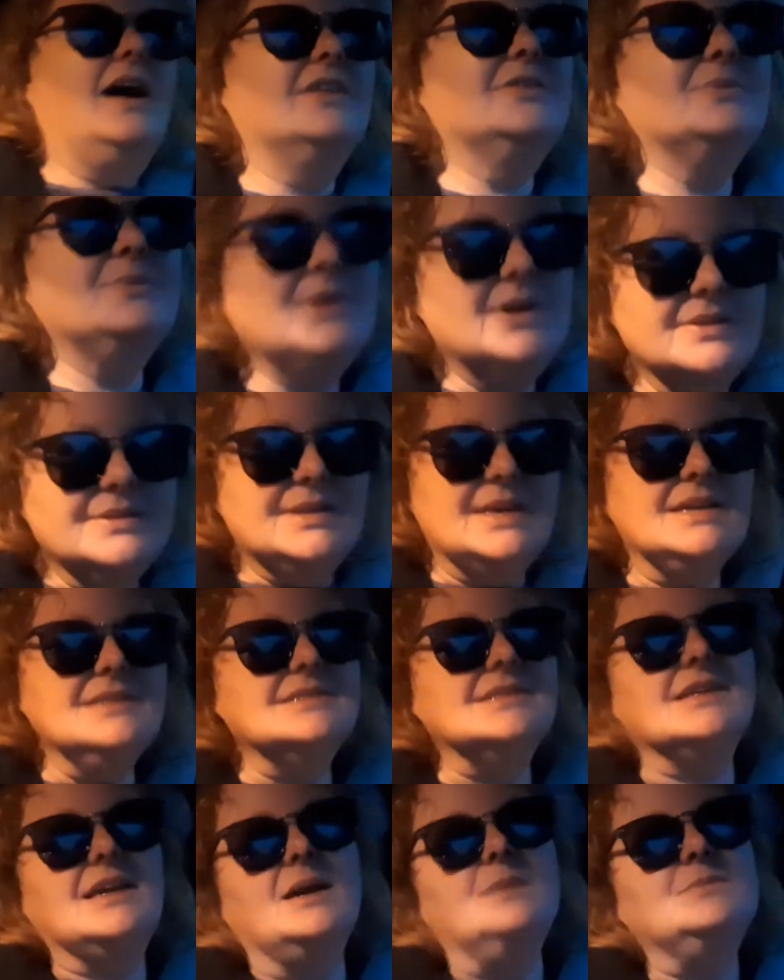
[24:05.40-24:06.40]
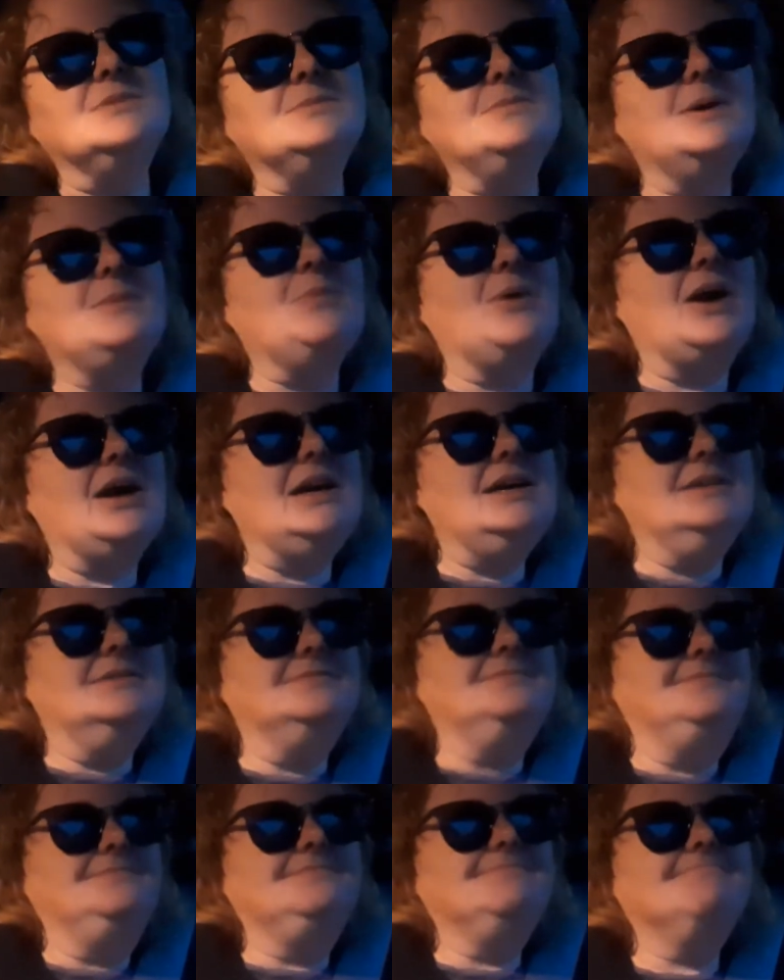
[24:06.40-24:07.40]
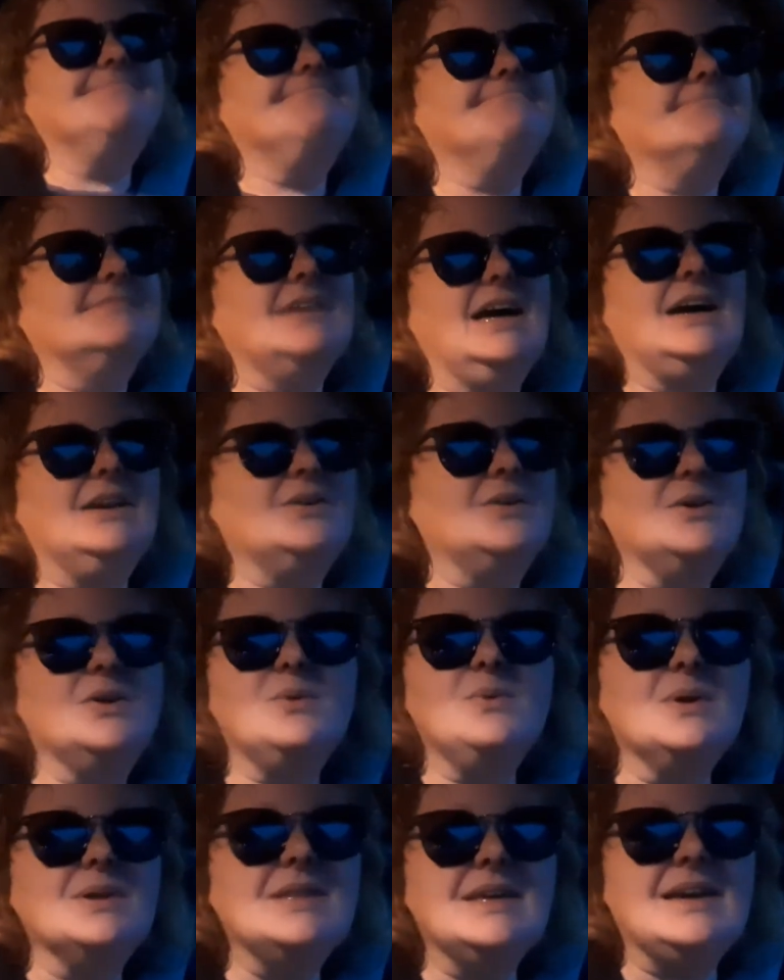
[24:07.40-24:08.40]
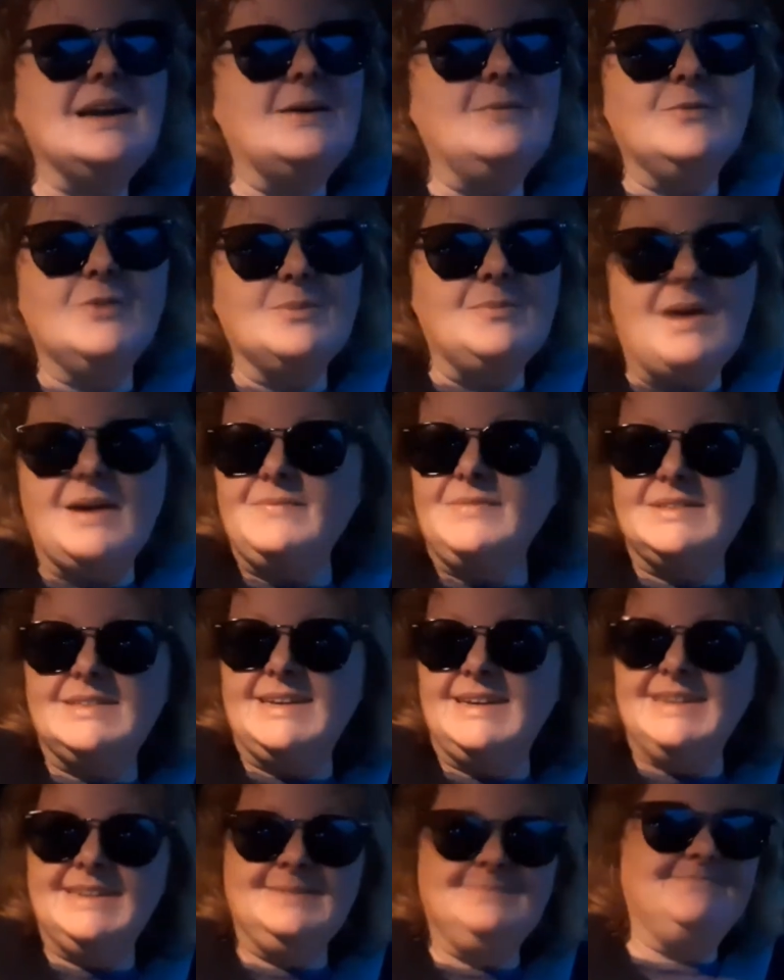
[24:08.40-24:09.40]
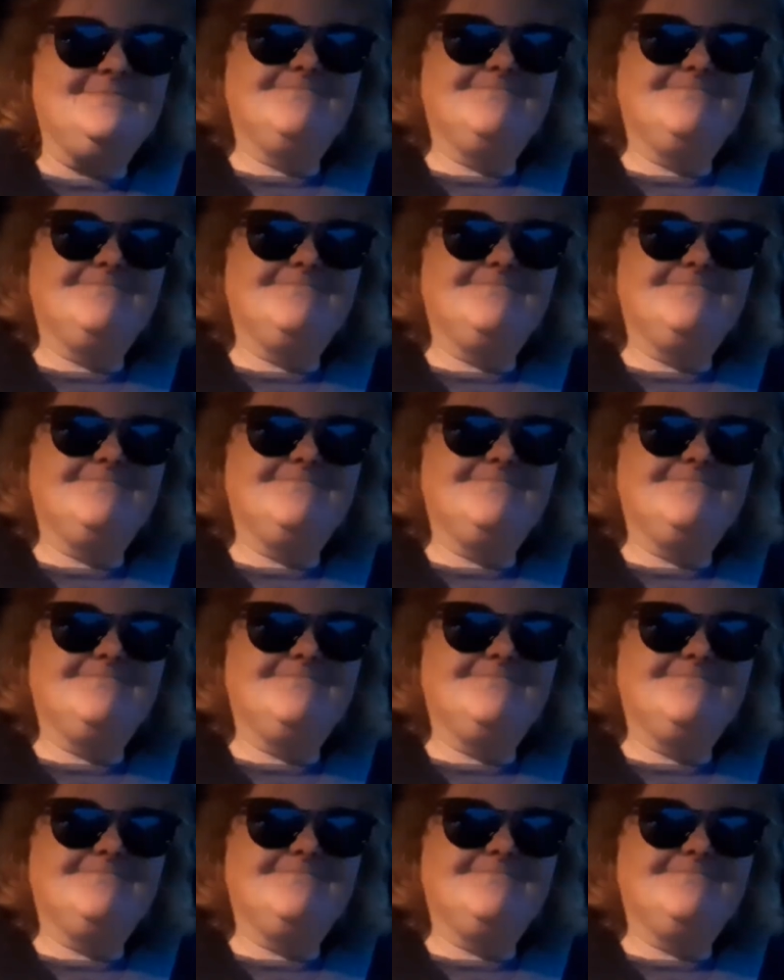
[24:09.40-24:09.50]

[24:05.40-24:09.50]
the weird things that come to my brain. I don't know where they come from half the time.